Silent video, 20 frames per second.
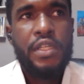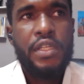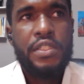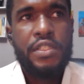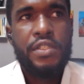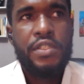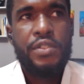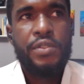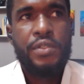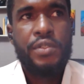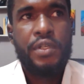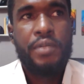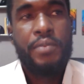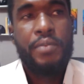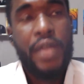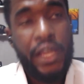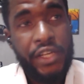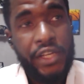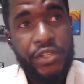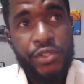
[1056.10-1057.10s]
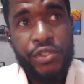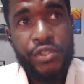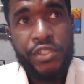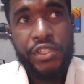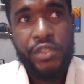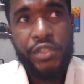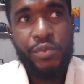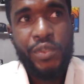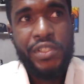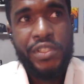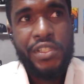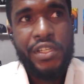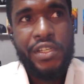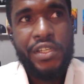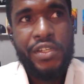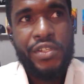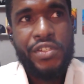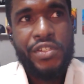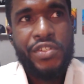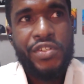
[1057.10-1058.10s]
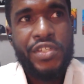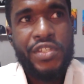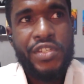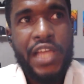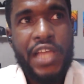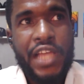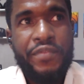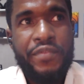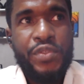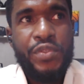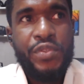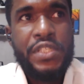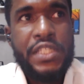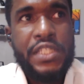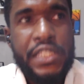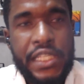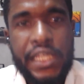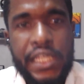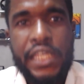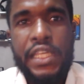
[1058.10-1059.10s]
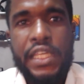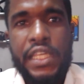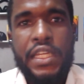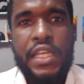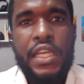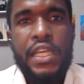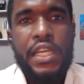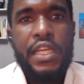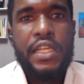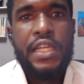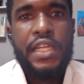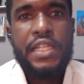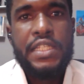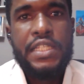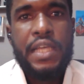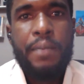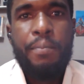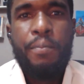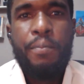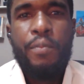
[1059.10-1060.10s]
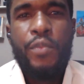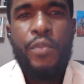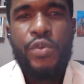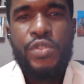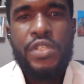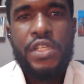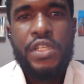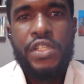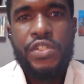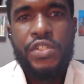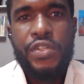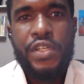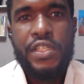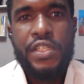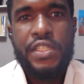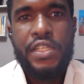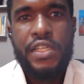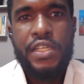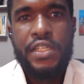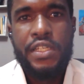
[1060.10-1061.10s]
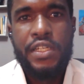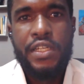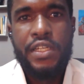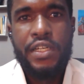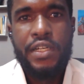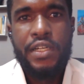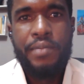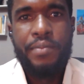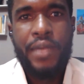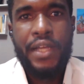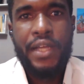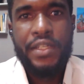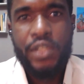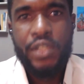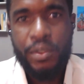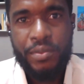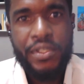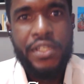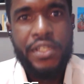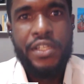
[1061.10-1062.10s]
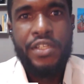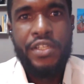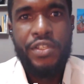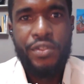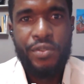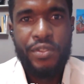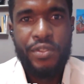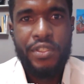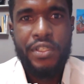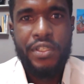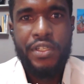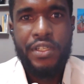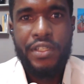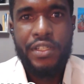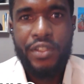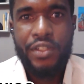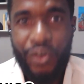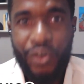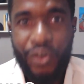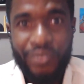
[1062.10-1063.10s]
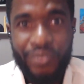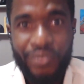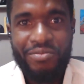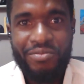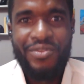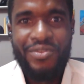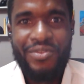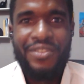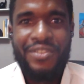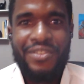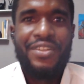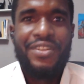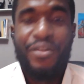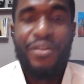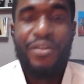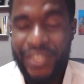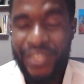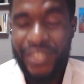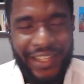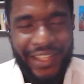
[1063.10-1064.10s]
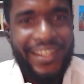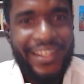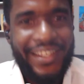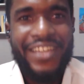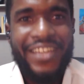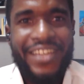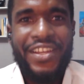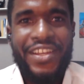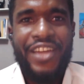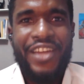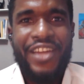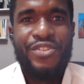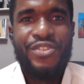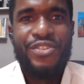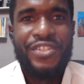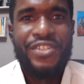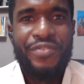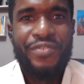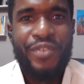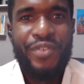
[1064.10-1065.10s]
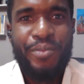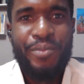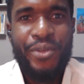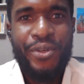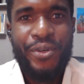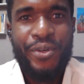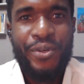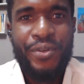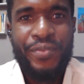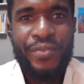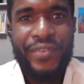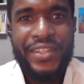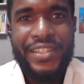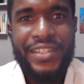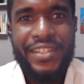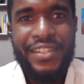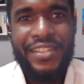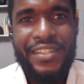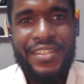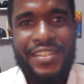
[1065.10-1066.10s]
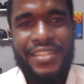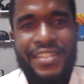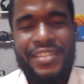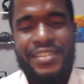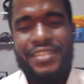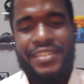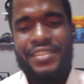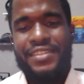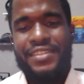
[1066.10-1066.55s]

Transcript: at your hydrogen, which industries have you seen that are most interested in adopting and using and of taking the hydrogen from your facility?